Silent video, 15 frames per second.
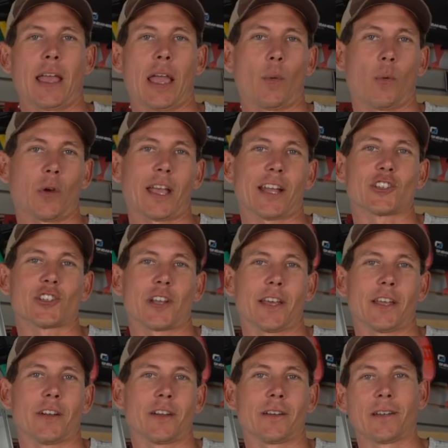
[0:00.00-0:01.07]
and we'll catch you
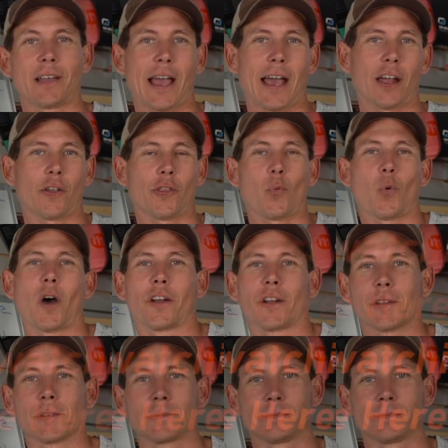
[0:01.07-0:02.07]
later out on the water.